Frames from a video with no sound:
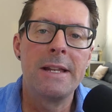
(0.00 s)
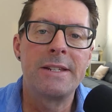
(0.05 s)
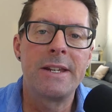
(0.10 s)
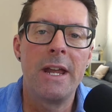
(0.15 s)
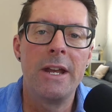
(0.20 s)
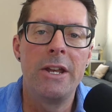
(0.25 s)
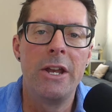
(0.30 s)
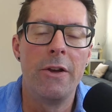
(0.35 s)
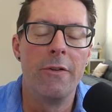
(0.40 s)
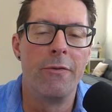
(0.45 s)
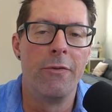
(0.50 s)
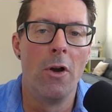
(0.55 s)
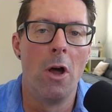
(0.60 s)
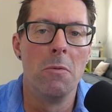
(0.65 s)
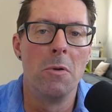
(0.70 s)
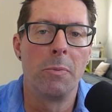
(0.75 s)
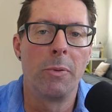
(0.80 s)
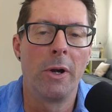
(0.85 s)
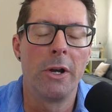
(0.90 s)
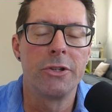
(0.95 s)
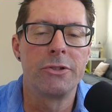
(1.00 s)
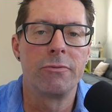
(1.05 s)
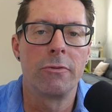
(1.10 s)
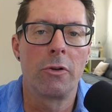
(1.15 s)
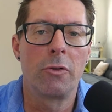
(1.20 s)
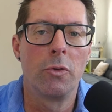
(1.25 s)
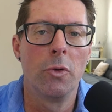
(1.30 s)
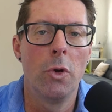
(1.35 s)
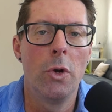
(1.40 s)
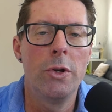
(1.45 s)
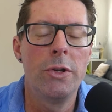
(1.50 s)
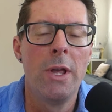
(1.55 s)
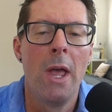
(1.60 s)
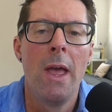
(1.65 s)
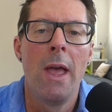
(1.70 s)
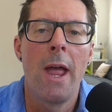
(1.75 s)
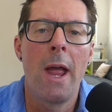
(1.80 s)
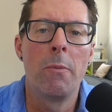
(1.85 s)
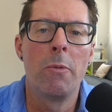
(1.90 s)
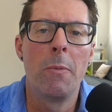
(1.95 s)
it's Kent here from Apprentice Recruit,
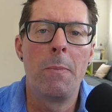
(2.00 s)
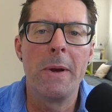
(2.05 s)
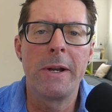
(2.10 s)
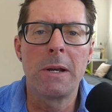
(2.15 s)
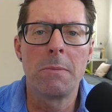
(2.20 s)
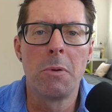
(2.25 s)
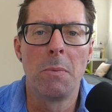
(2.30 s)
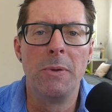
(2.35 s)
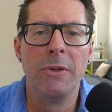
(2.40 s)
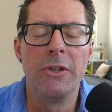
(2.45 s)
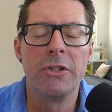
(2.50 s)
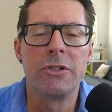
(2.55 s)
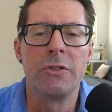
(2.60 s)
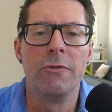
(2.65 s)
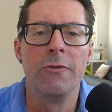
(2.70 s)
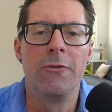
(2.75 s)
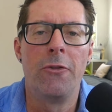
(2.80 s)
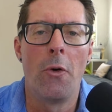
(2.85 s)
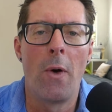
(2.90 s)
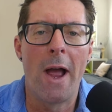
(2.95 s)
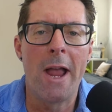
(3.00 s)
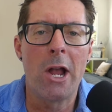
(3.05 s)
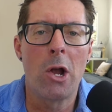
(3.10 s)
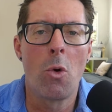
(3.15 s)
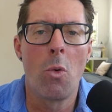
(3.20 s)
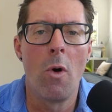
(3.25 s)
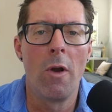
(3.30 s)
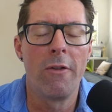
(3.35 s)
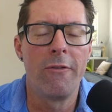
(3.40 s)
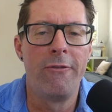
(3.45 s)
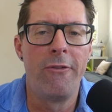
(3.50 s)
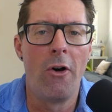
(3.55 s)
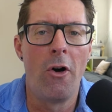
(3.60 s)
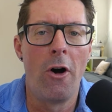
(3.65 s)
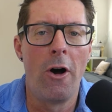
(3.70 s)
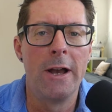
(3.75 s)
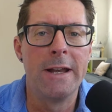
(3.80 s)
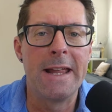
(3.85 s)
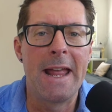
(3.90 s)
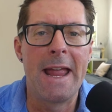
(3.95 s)
and we picked up a position for a
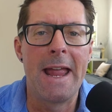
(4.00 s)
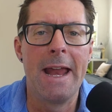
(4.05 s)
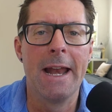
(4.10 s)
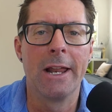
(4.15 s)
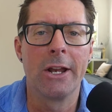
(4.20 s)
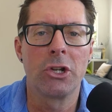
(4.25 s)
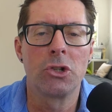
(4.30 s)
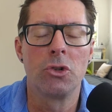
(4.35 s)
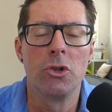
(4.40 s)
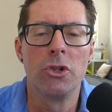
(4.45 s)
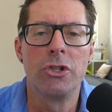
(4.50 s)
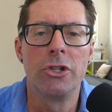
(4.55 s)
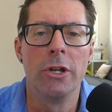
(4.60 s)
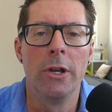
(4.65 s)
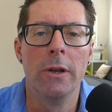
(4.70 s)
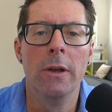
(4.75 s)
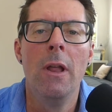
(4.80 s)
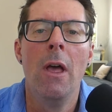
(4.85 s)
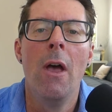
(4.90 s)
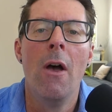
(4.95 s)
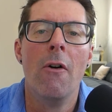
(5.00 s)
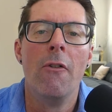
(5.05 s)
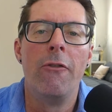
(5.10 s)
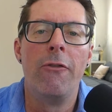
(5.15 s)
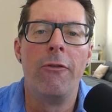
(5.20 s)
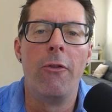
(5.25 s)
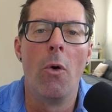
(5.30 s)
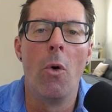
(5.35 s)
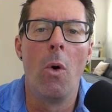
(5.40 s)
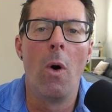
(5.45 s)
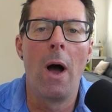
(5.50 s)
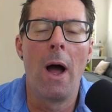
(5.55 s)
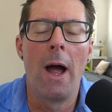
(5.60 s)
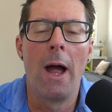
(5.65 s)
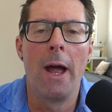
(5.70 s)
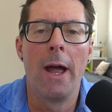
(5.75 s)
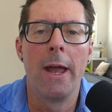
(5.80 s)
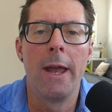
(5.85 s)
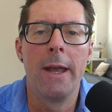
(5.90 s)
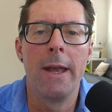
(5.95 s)
qualified electrician for
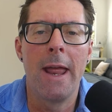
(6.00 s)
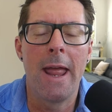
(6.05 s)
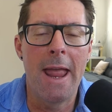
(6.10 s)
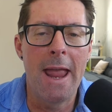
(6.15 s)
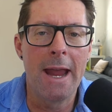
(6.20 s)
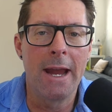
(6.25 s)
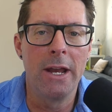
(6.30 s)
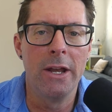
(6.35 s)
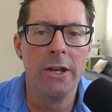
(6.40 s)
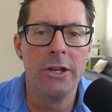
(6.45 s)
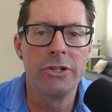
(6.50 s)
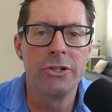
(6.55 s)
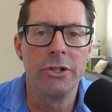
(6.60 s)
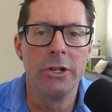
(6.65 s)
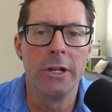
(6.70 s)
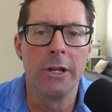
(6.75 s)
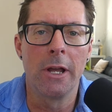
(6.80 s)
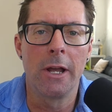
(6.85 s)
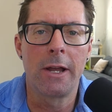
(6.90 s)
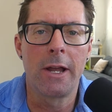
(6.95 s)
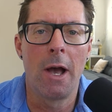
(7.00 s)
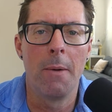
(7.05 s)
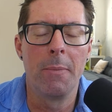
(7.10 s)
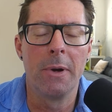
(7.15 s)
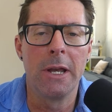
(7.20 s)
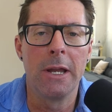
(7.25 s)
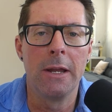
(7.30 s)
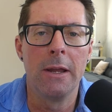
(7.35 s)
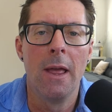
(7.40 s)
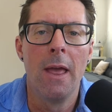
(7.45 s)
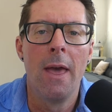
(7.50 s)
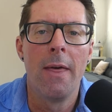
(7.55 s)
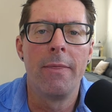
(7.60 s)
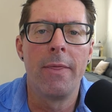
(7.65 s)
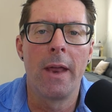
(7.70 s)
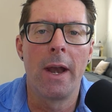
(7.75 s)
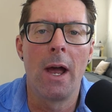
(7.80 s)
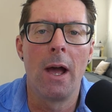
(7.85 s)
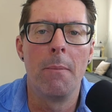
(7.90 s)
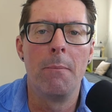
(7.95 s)
an air conditioning company
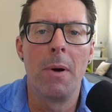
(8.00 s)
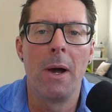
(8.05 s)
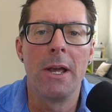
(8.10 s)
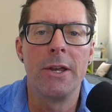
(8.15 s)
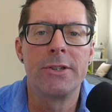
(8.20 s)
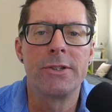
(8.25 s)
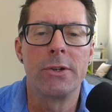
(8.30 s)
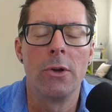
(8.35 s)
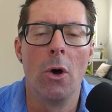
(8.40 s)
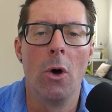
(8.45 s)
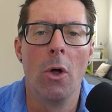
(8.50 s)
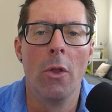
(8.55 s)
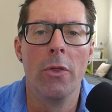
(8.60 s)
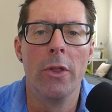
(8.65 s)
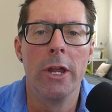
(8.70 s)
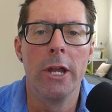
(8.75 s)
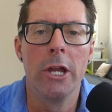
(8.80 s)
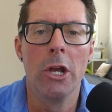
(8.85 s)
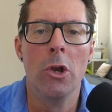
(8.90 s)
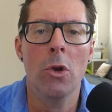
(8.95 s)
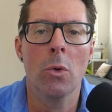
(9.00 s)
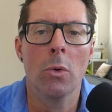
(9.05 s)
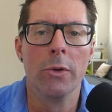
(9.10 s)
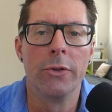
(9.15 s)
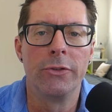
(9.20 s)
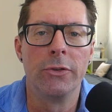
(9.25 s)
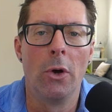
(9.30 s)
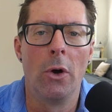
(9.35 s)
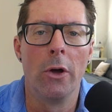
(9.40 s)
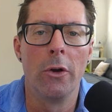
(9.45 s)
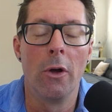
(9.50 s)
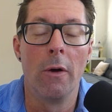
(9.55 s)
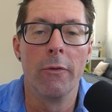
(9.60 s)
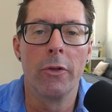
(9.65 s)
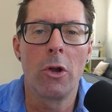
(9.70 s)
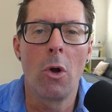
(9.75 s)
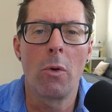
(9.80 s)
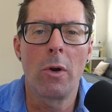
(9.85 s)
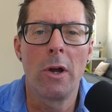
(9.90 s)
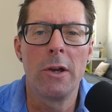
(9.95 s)
that are based on the north side of the
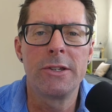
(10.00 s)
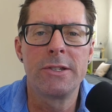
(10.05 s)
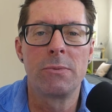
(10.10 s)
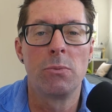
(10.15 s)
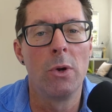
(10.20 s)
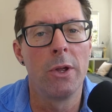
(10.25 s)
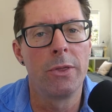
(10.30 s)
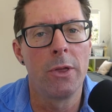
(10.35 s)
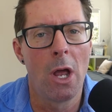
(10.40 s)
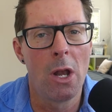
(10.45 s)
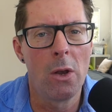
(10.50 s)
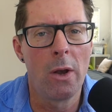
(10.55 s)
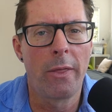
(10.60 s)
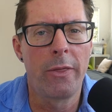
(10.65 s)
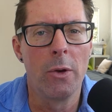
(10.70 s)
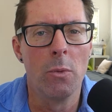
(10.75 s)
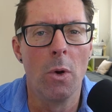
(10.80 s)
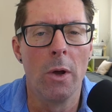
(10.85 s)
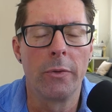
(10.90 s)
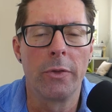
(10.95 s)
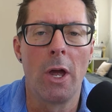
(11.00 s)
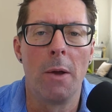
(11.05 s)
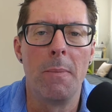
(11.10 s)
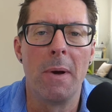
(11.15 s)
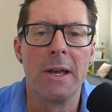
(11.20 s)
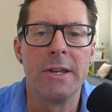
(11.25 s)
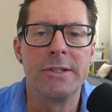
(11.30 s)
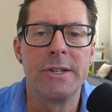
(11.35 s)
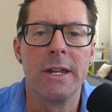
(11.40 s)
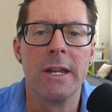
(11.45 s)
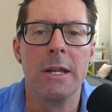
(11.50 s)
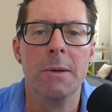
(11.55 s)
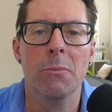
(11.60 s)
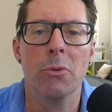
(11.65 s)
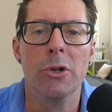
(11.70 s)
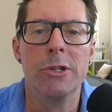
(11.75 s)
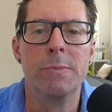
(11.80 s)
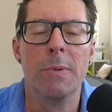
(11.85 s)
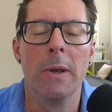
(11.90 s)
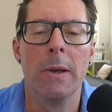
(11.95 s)
Gold Coast, with a lot of their work though based in
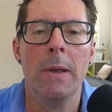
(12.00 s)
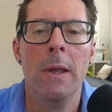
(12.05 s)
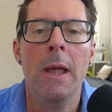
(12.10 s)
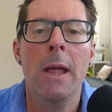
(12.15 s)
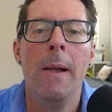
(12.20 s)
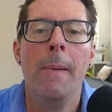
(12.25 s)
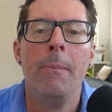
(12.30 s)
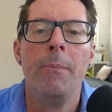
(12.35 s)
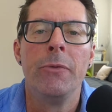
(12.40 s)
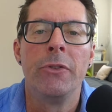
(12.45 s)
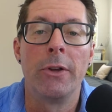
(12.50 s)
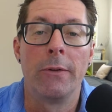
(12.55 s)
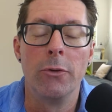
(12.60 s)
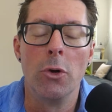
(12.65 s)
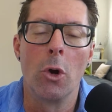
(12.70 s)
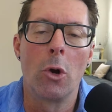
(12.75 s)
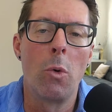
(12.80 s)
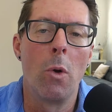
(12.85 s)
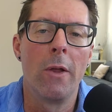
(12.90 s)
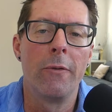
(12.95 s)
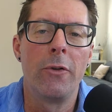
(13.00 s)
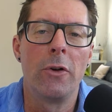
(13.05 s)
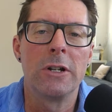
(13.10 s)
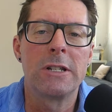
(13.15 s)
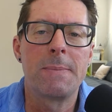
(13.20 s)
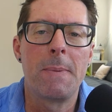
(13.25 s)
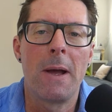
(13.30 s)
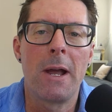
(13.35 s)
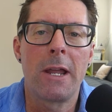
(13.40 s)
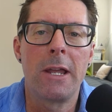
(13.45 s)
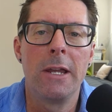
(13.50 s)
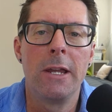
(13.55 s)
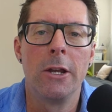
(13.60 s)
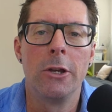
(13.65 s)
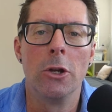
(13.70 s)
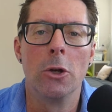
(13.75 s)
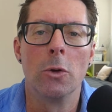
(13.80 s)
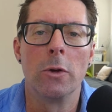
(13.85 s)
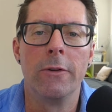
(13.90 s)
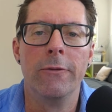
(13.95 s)
Brisbane. So if you're a qualified Sparky and
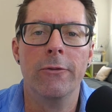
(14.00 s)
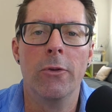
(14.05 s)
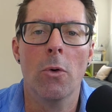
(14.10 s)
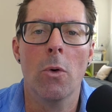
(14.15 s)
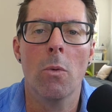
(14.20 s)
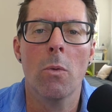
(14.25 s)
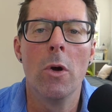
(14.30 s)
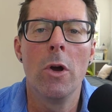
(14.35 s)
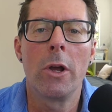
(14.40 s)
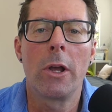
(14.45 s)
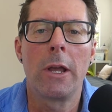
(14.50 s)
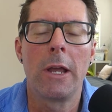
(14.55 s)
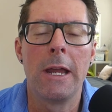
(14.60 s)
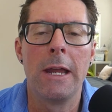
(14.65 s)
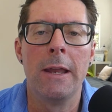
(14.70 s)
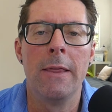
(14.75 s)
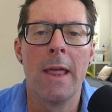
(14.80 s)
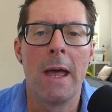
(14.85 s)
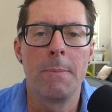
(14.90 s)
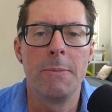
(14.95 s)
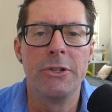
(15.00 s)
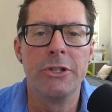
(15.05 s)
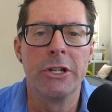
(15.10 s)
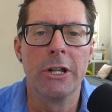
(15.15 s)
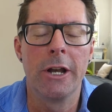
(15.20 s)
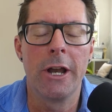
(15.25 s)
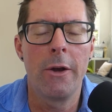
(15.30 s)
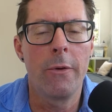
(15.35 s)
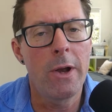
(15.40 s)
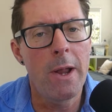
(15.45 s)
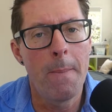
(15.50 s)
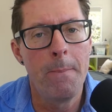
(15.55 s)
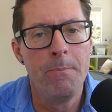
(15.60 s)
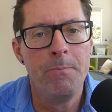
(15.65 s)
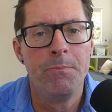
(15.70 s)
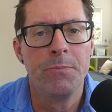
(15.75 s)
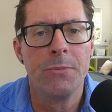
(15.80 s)
you're looking for work in that particular area,